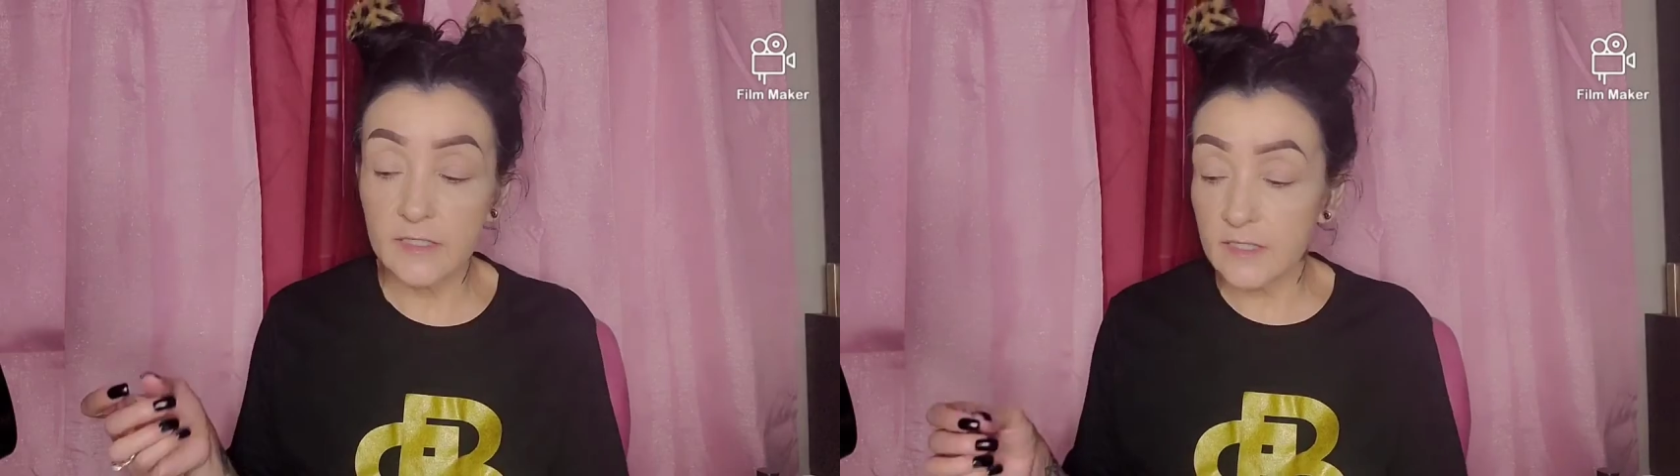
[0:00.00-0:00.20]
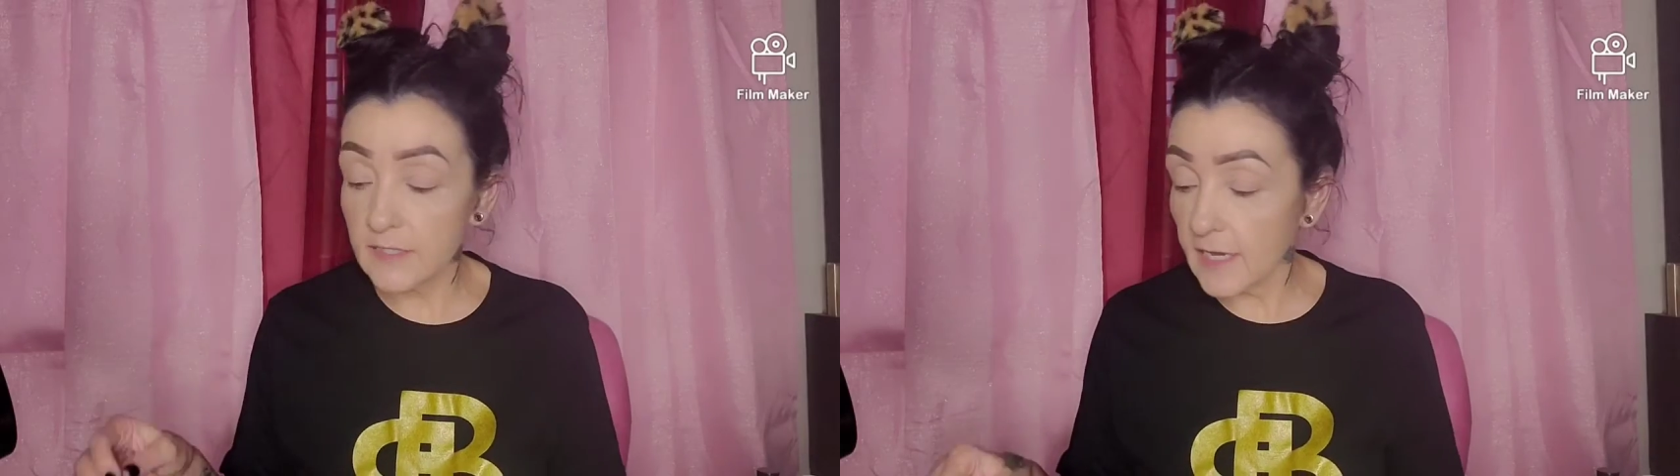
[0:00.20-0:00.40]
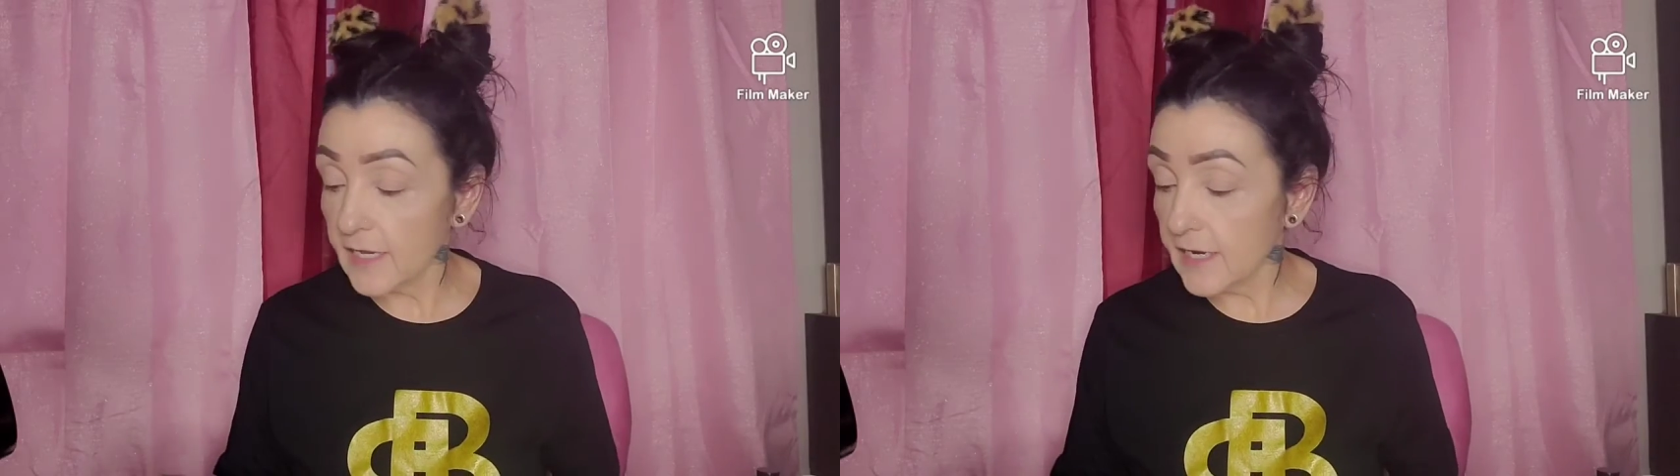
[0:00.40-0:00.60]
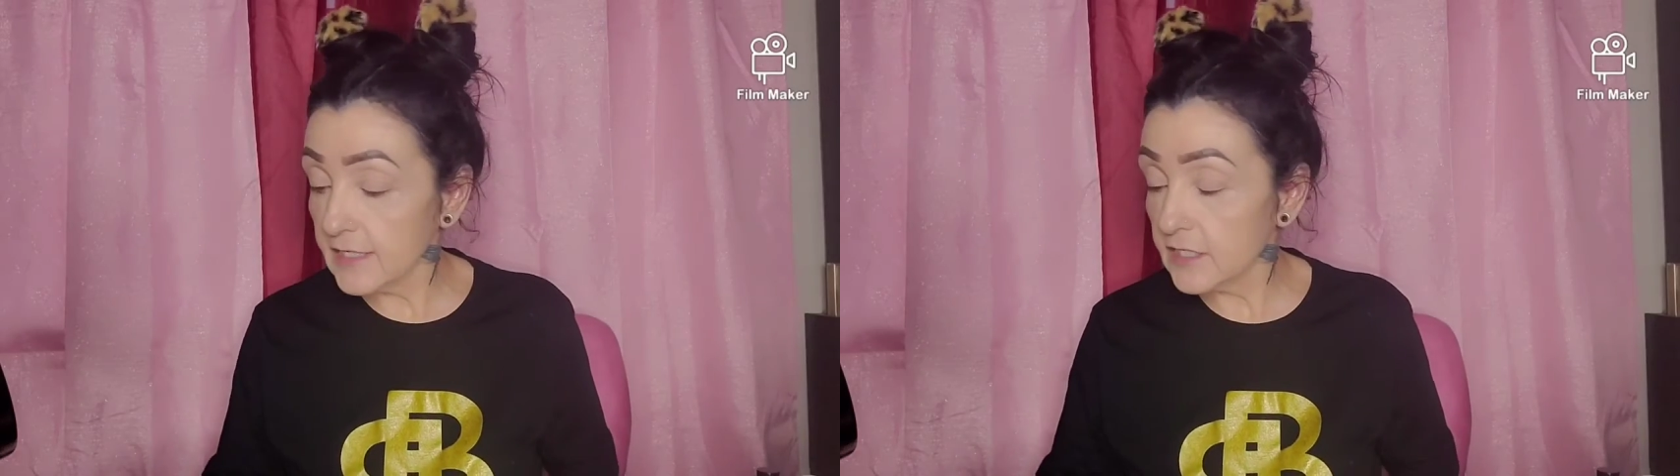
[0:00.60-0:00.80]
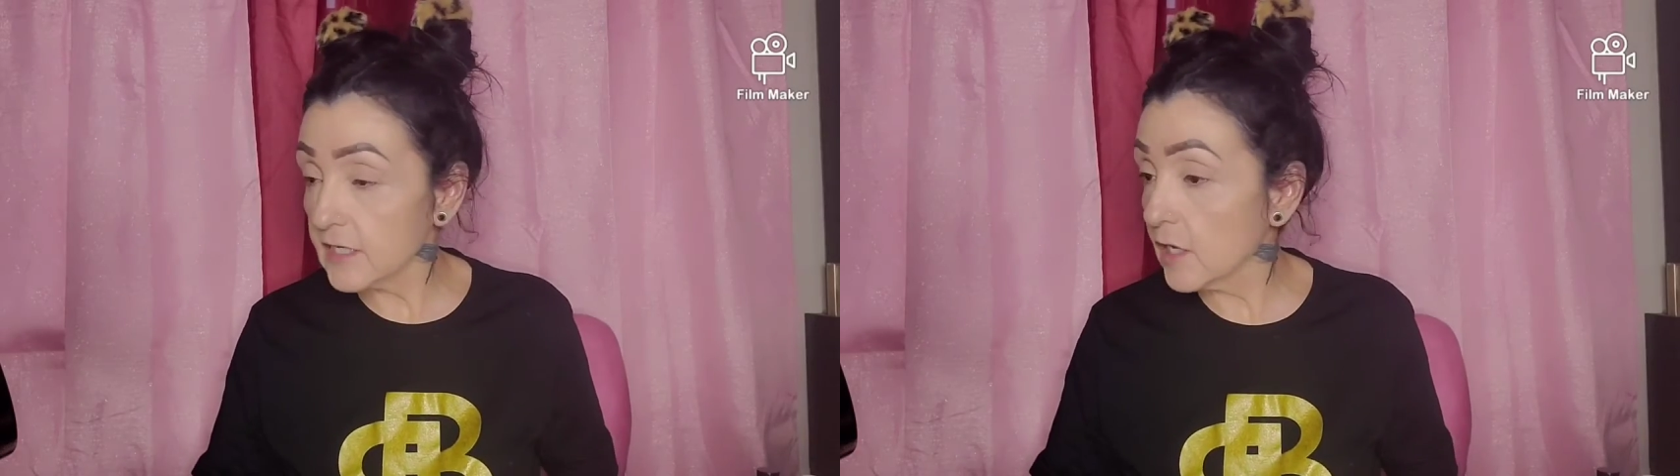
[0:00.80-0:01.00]
set. I
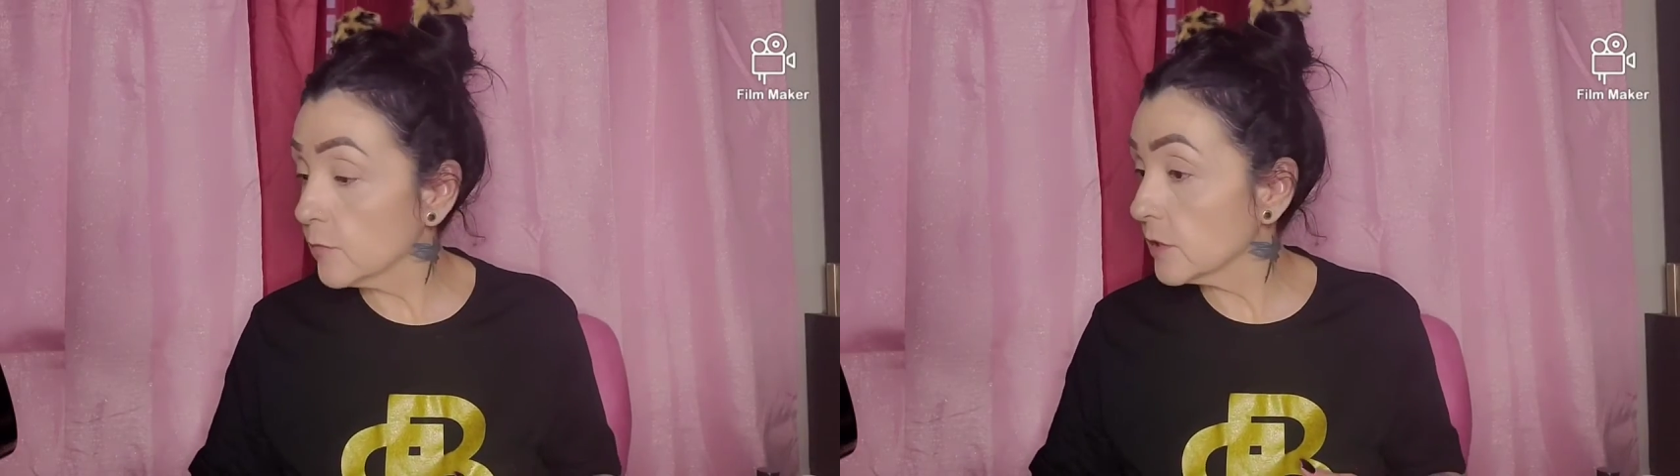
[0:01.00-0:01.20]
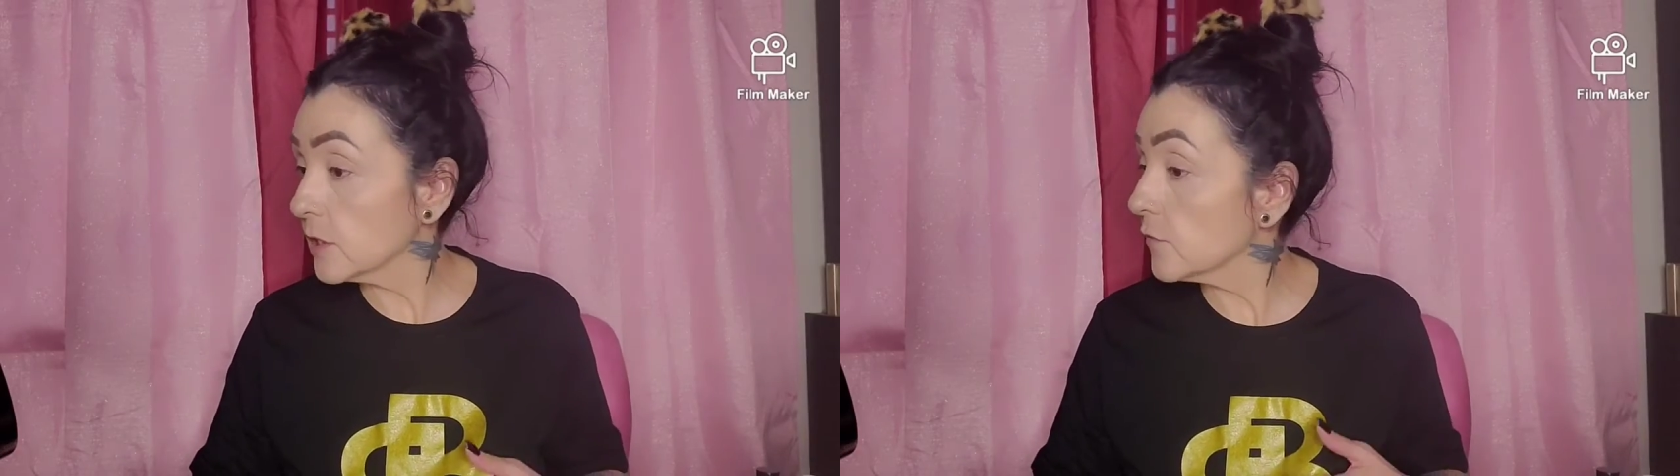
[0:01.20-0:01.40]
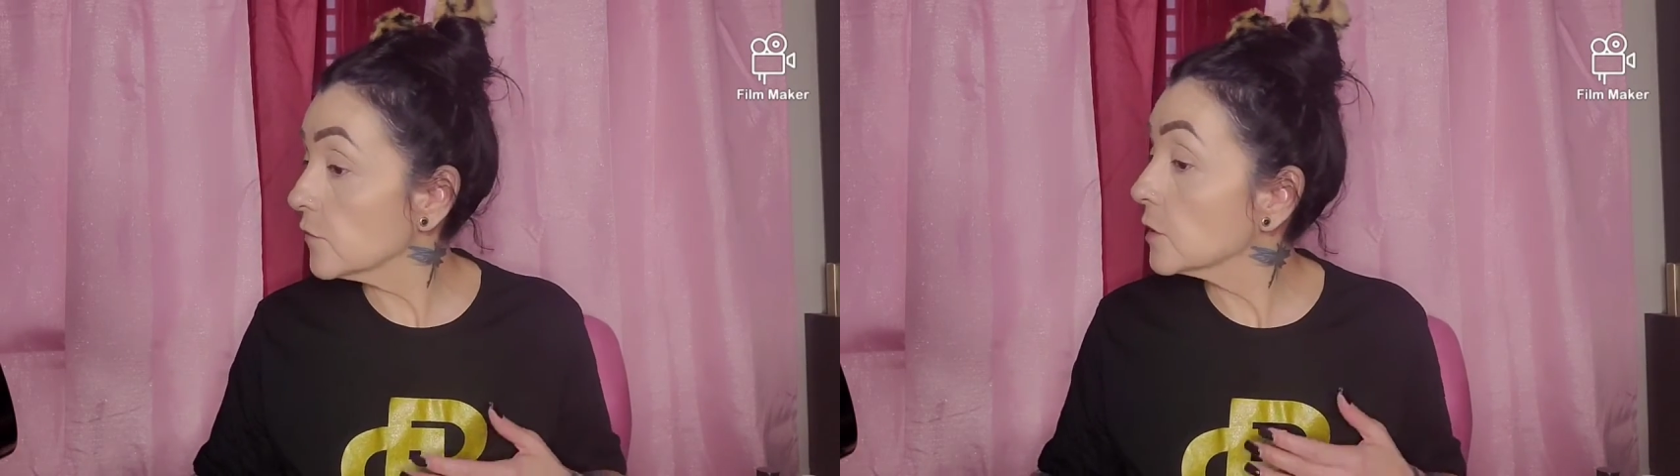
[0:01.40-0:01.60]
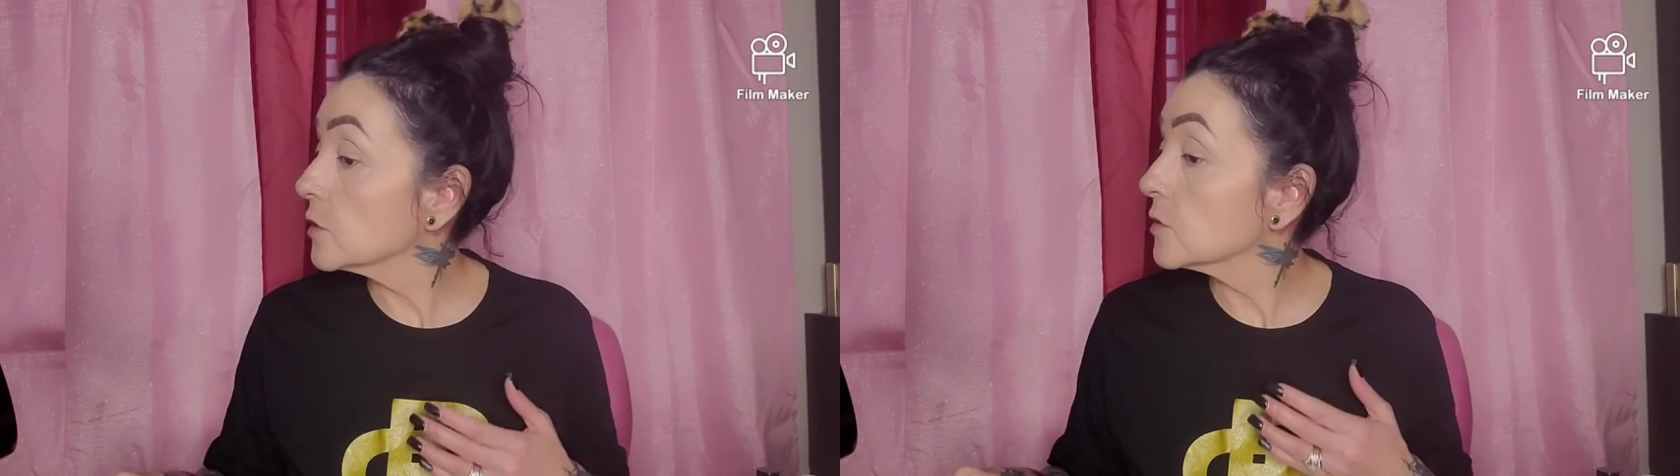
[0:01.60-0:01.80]
just can't believe